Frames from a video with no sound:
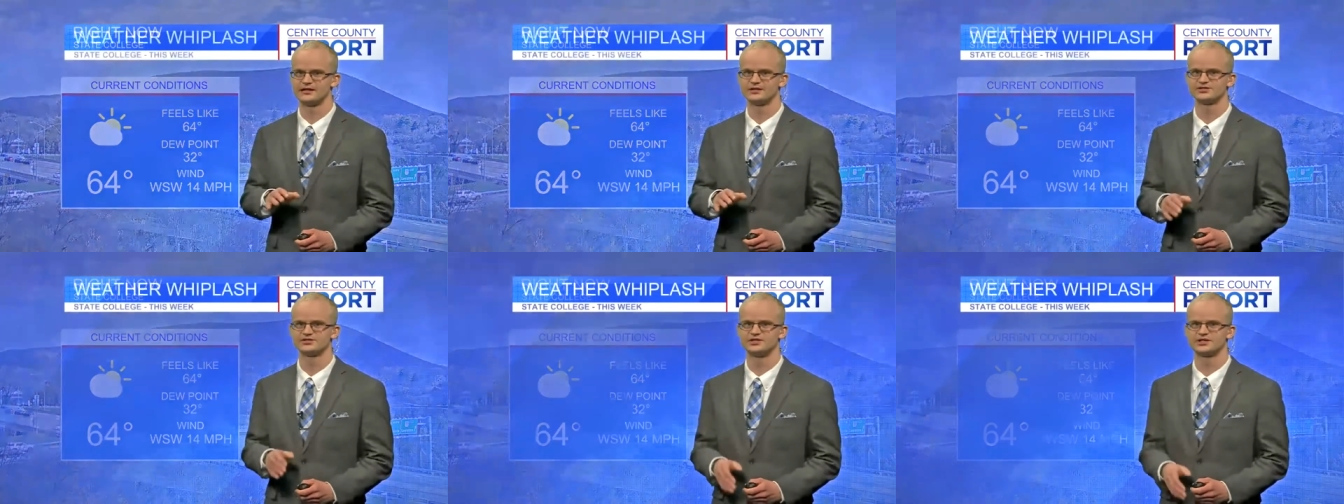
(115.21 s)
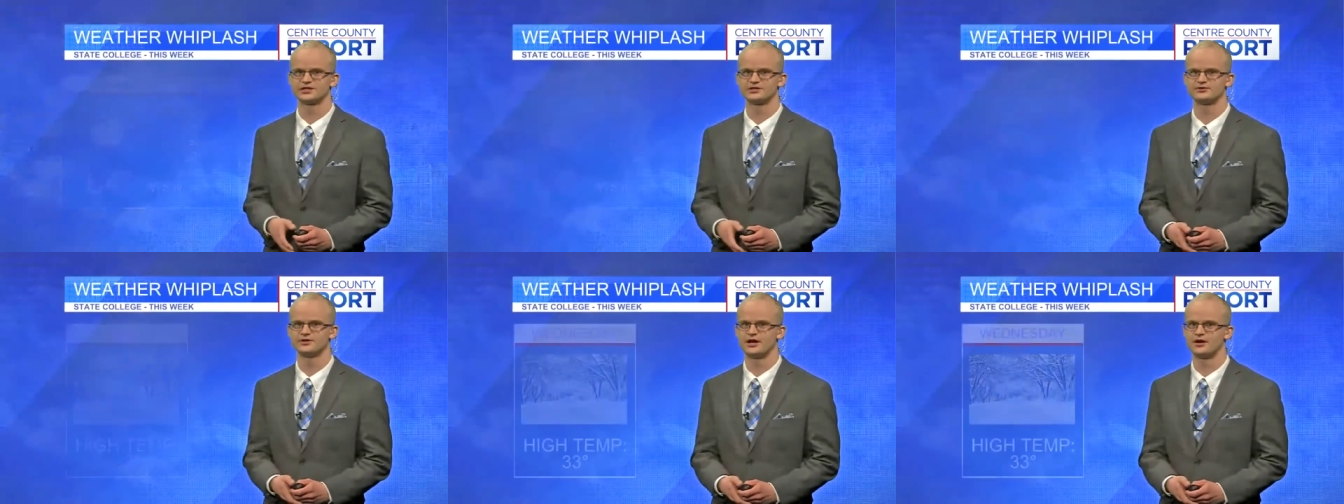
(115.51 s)
And that'll
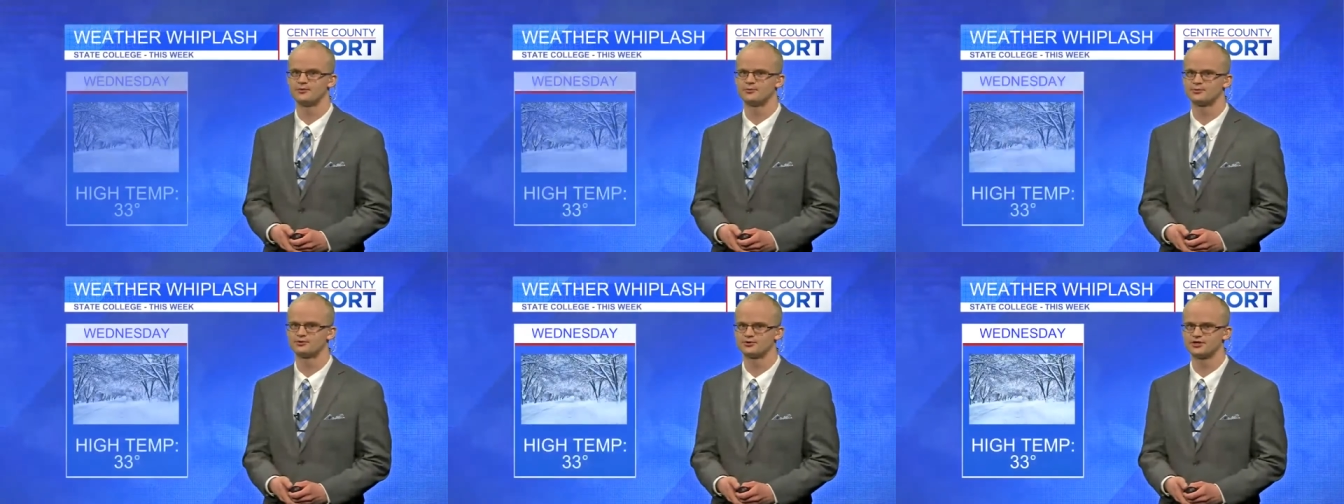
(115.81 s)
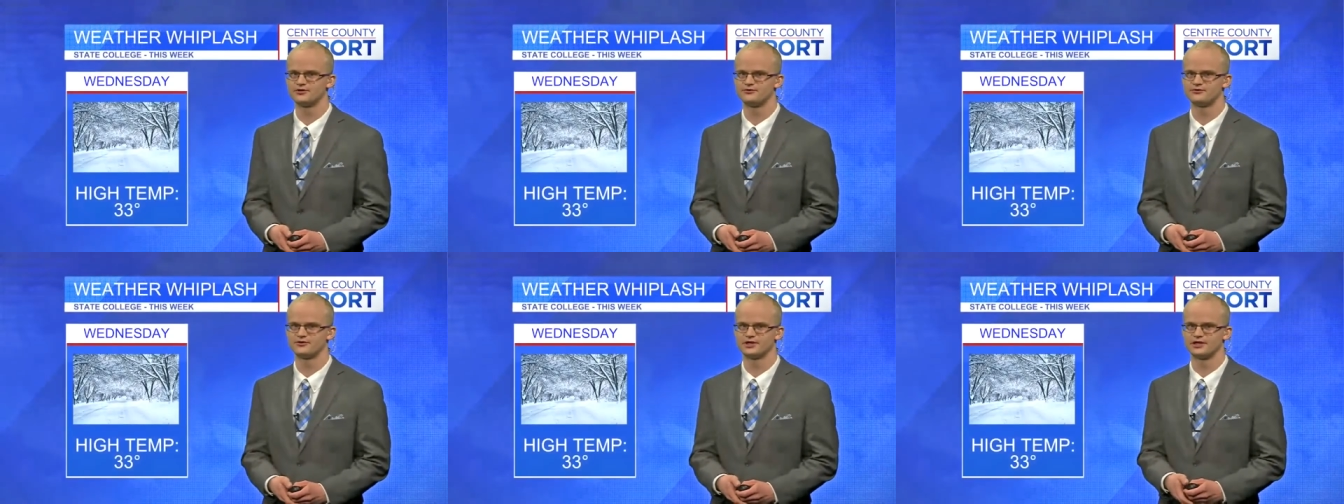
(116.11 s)
stick around
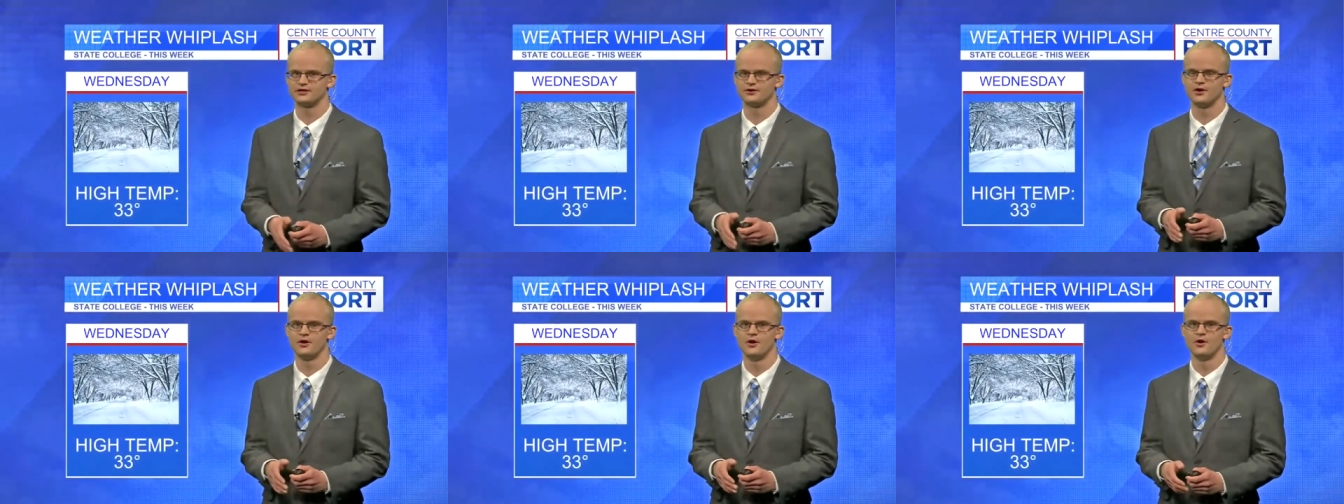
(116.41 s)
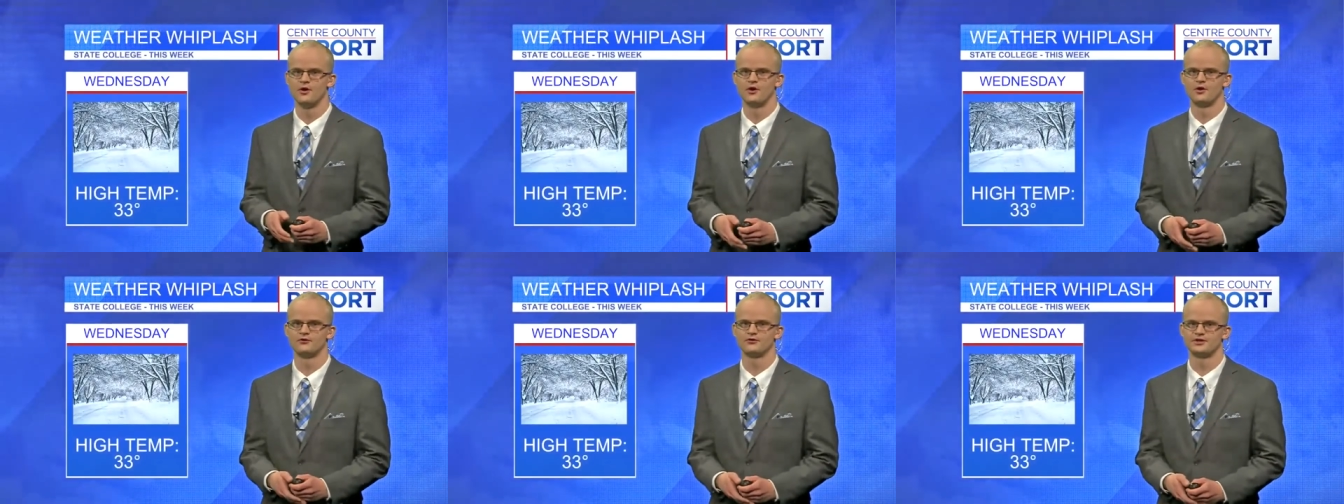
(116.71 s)
briefly
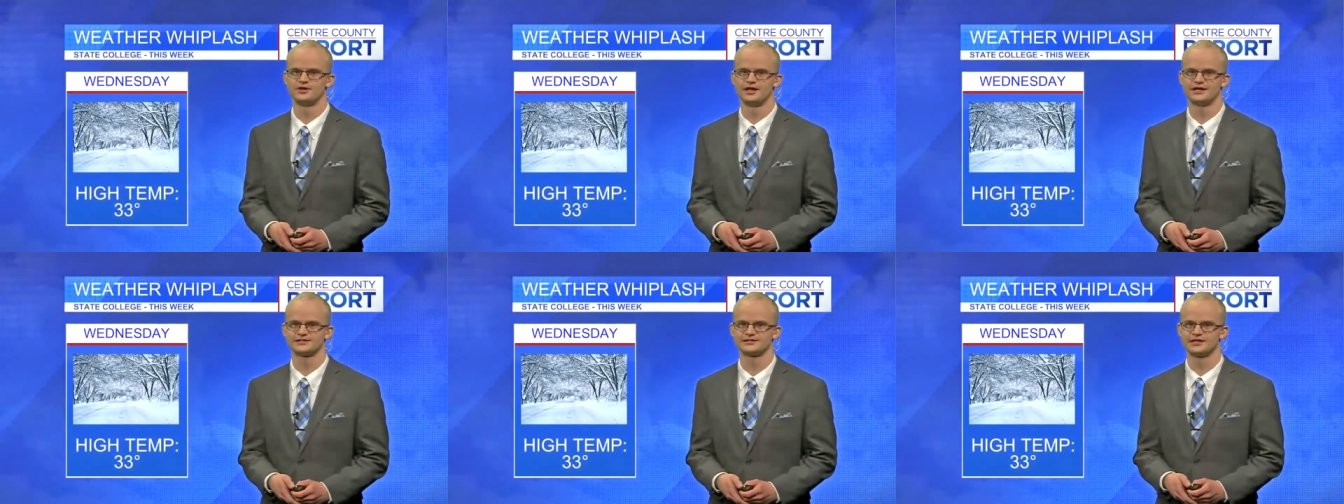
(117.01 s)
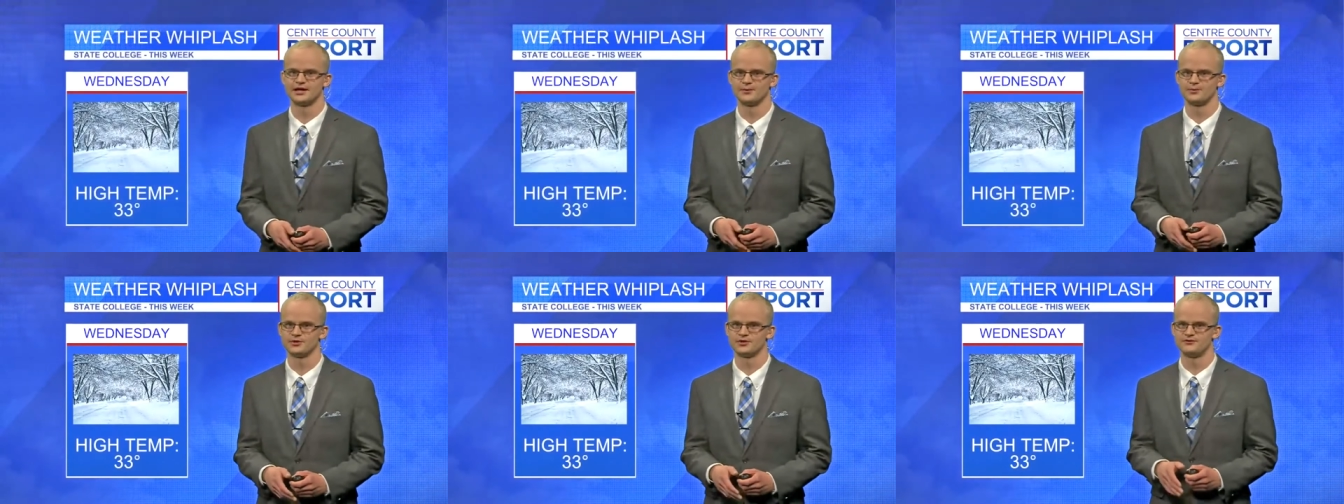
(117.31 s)
over the
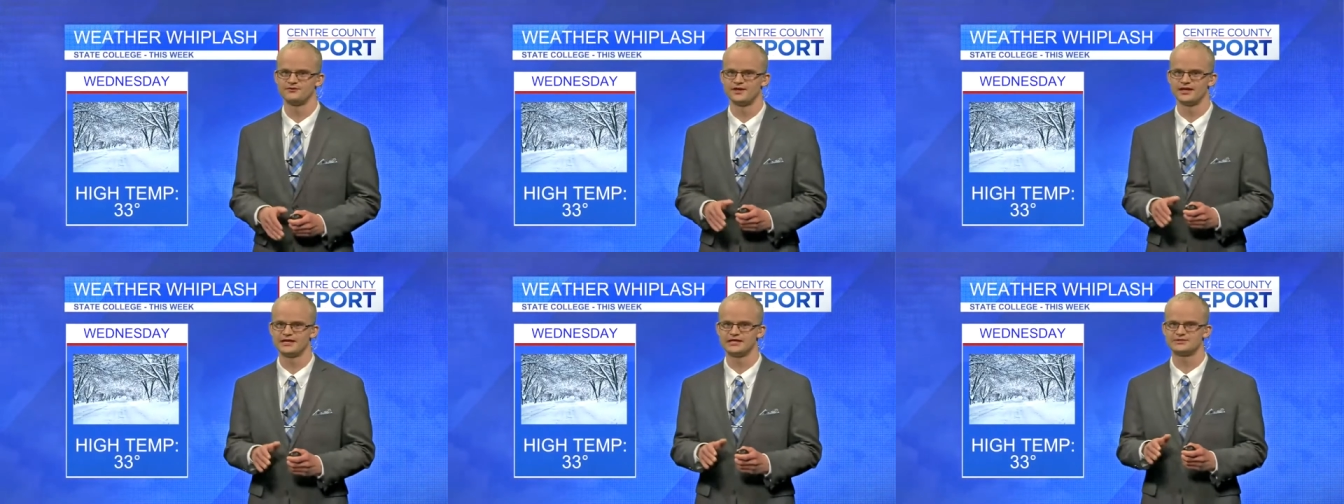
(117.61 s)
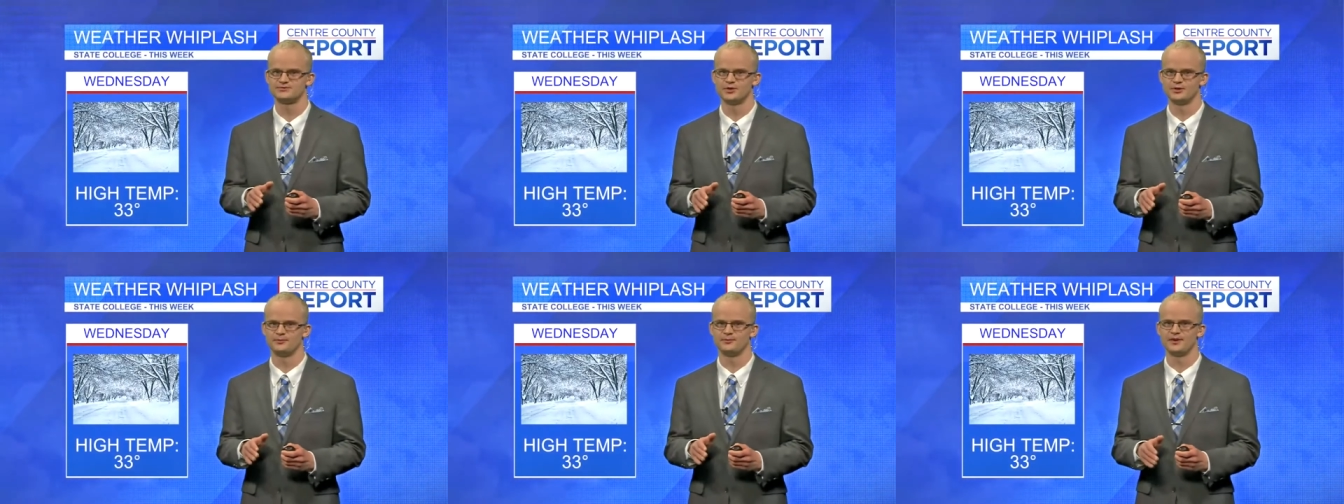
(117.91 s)
next couple of
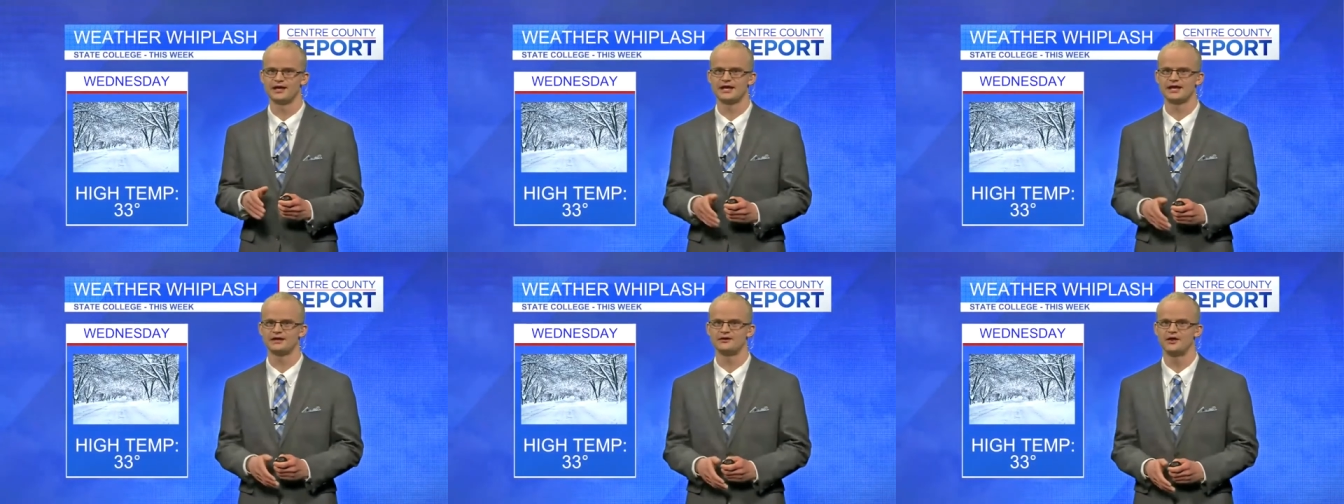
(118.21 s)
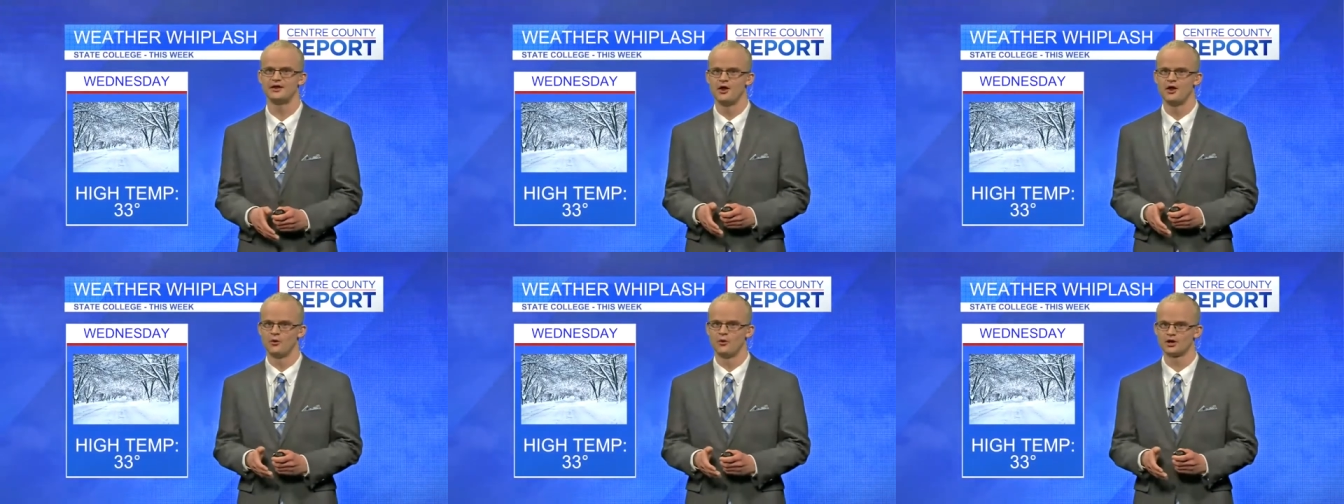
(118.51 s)
days, but
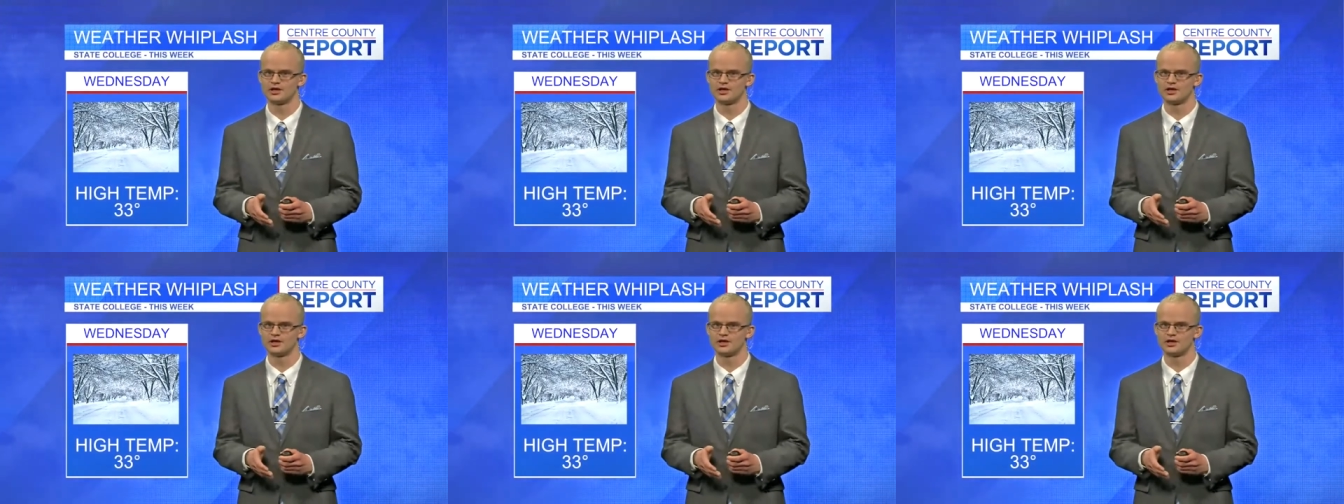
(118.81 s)
man,